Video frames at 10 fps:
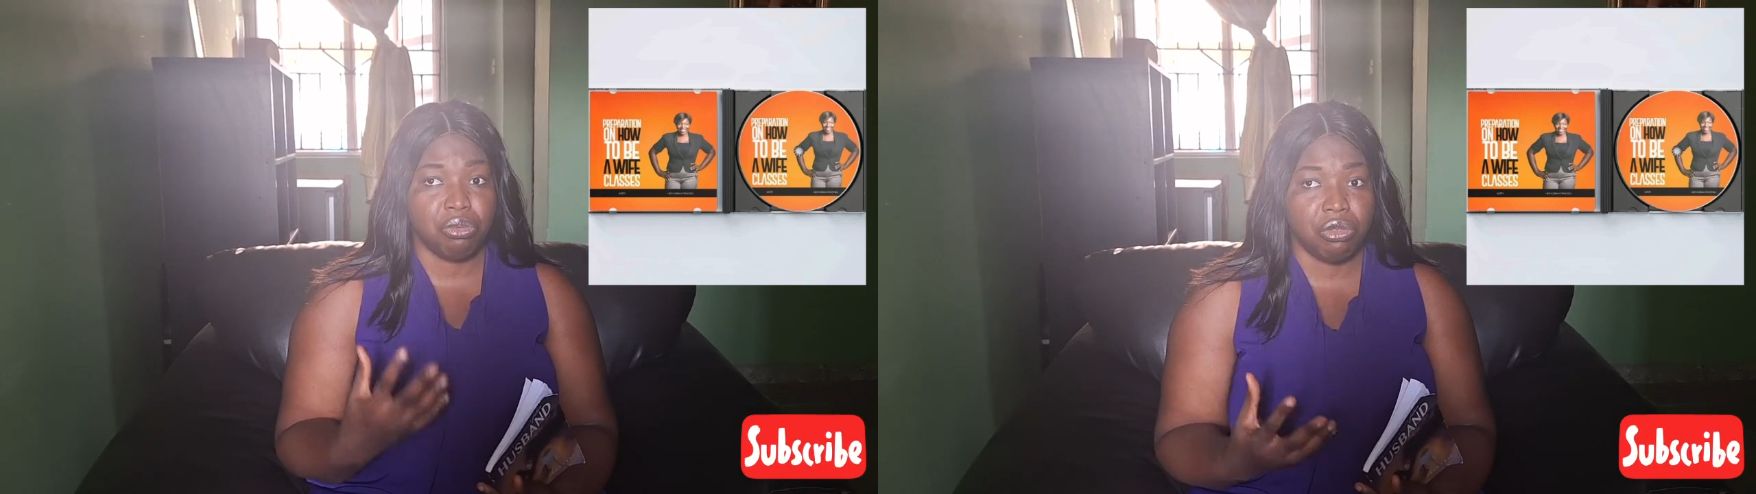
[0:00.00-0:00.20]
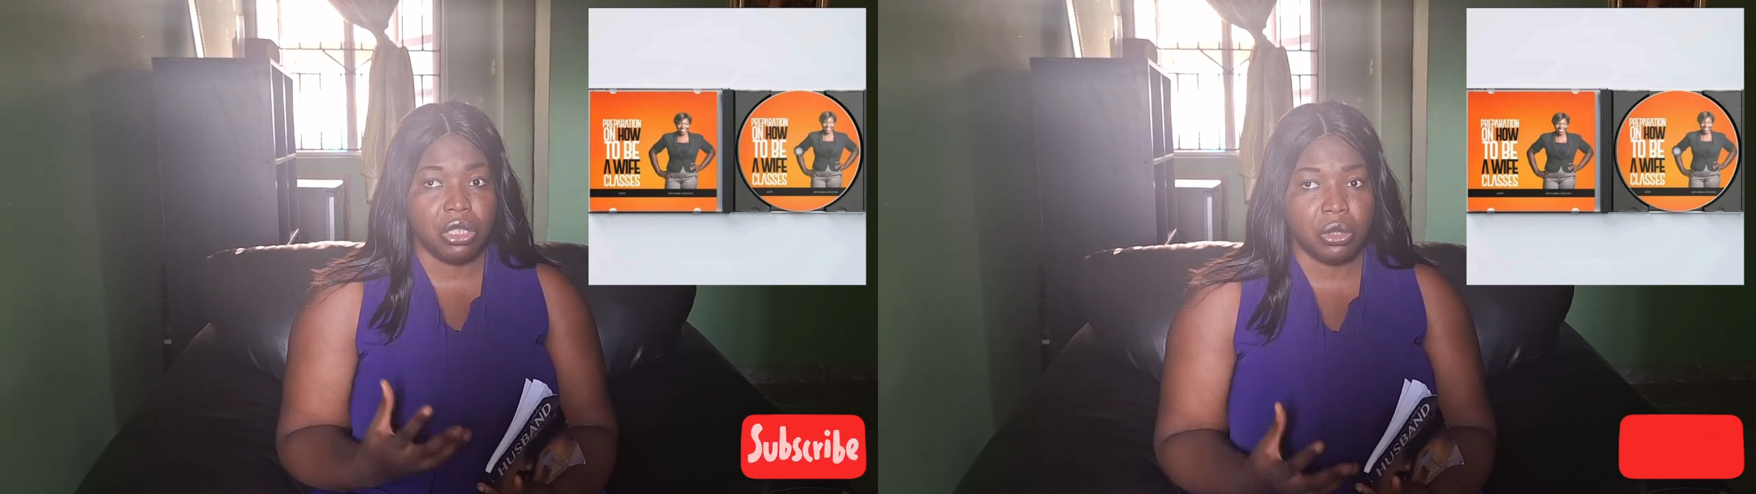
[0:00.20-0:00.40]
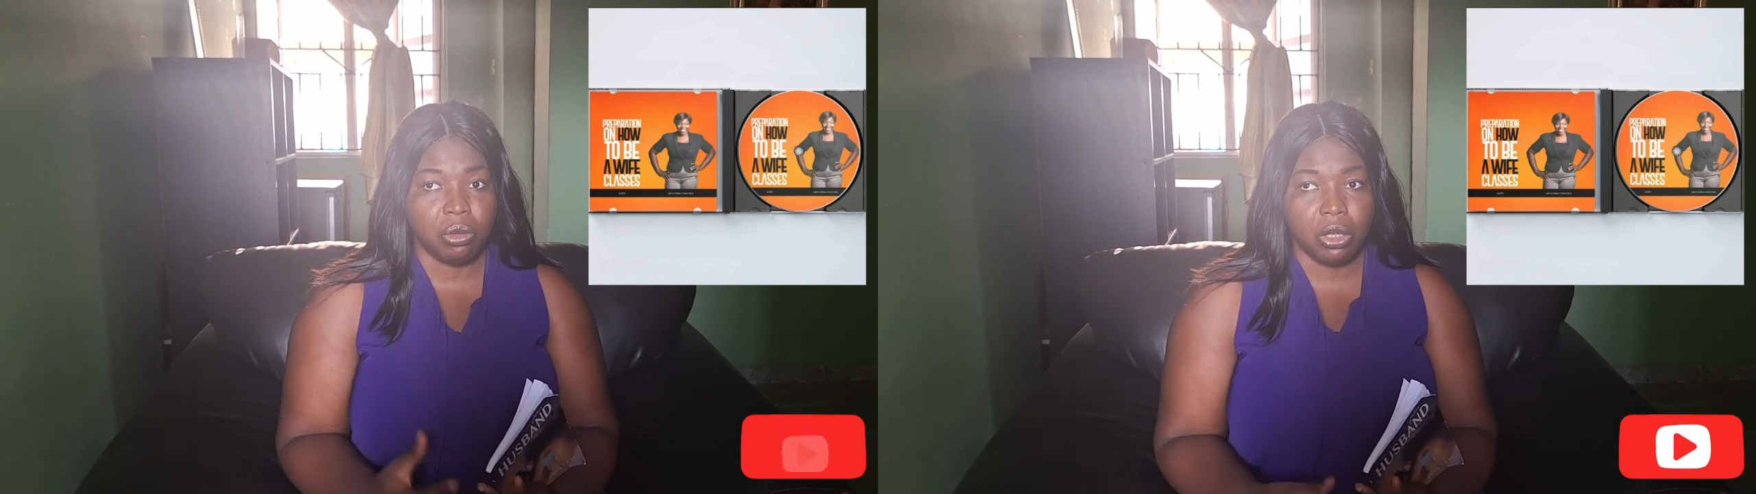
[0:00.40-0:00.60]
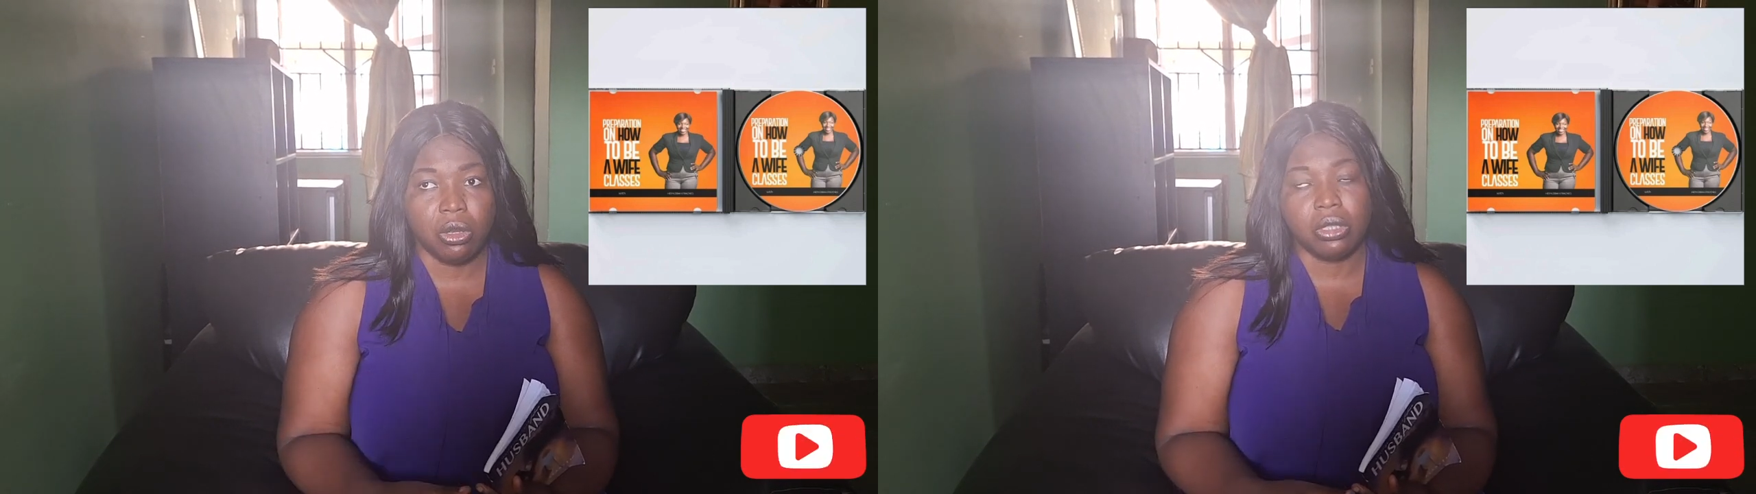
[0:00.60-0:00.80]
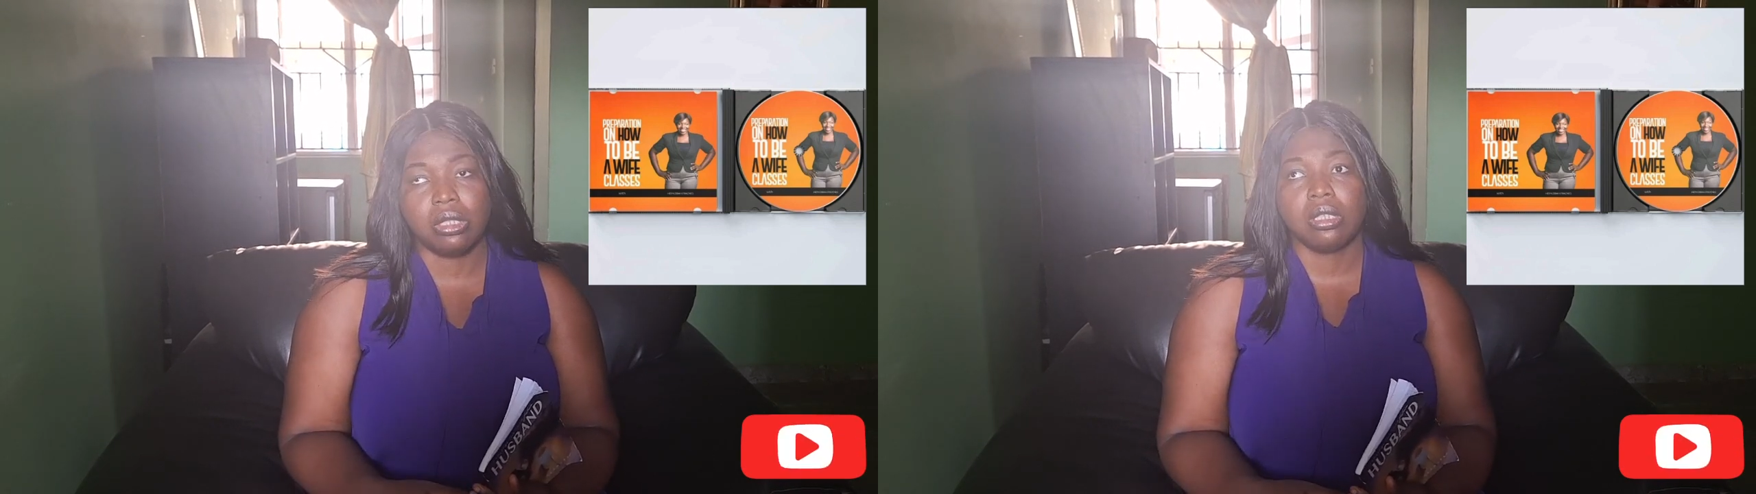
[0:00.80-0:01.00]
praise with
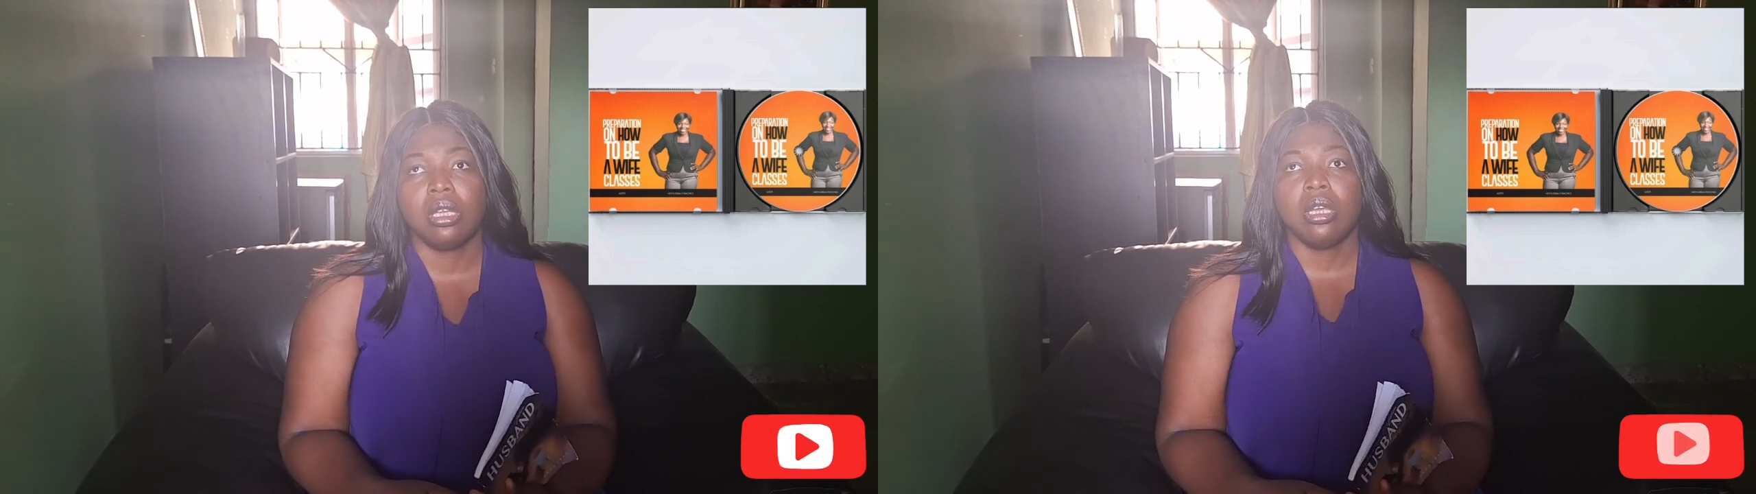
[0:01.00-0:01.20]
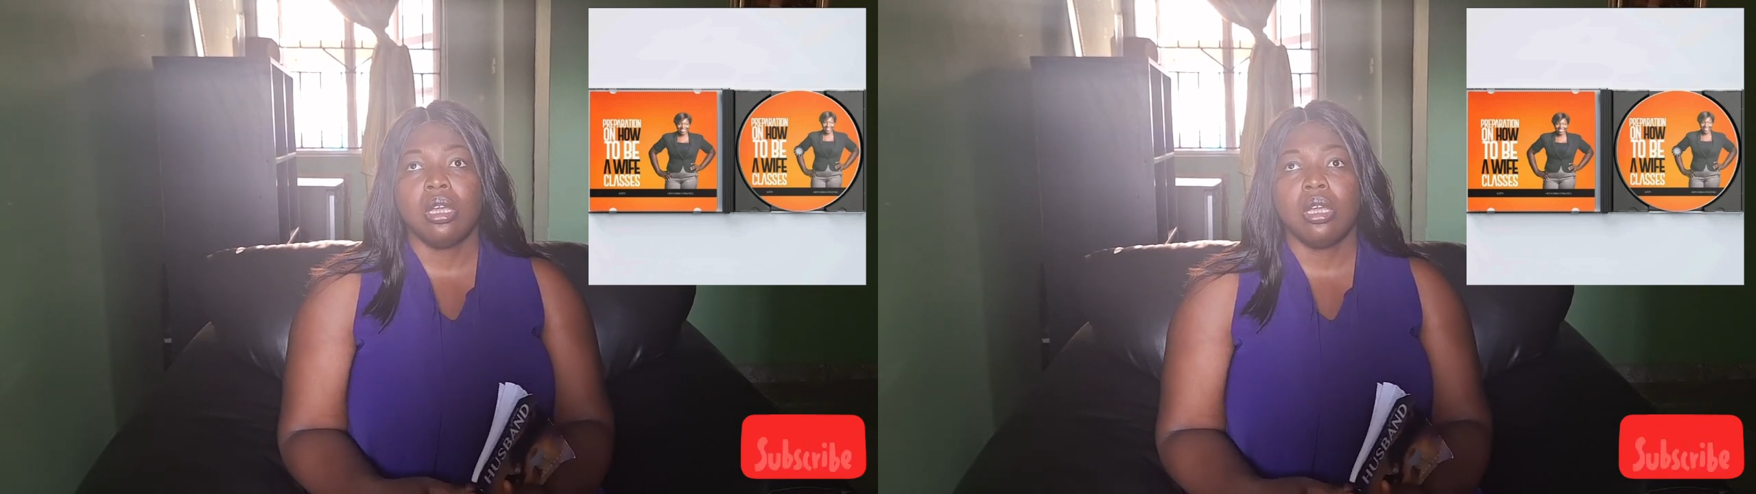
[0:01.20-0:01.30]
us.